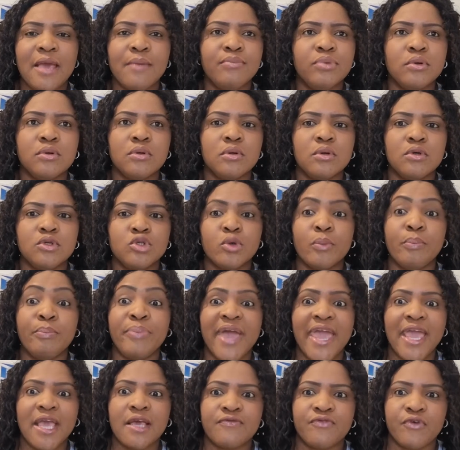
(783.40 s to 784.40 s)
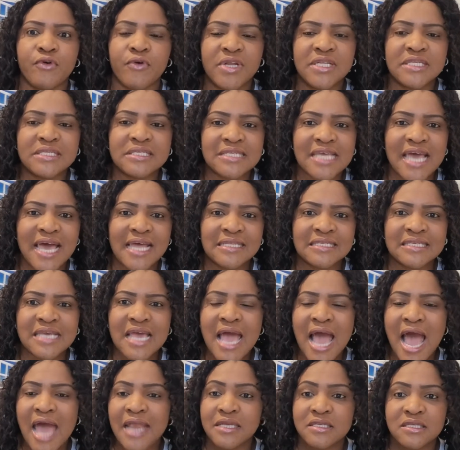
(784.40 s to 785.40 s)
able to bake, for
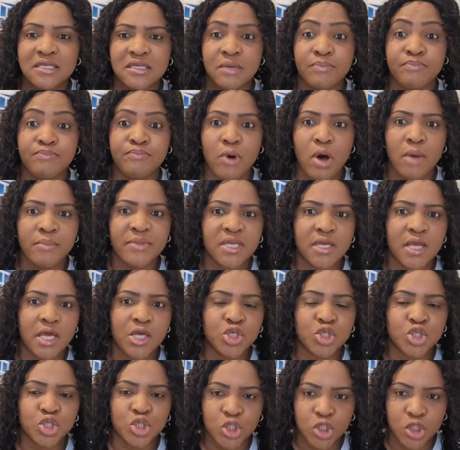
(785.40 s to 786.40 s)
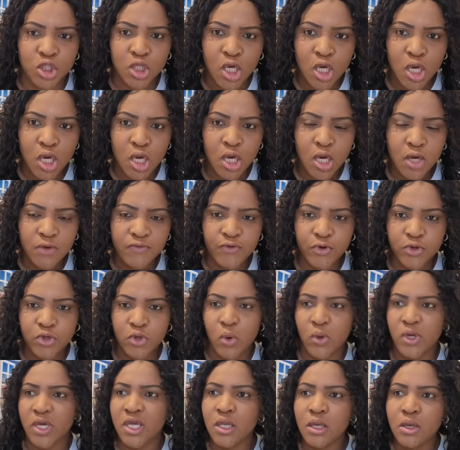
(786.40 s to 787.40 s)
instance, and it's an abomination for
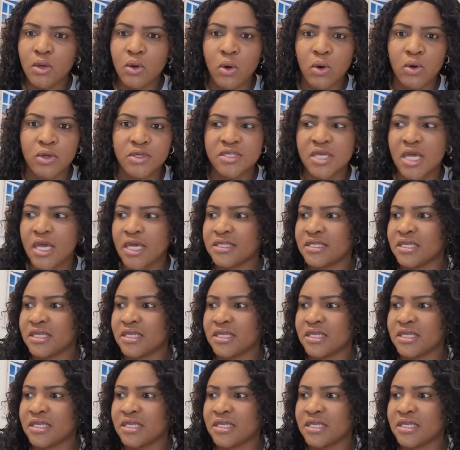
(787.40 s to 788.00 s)
your in-laws.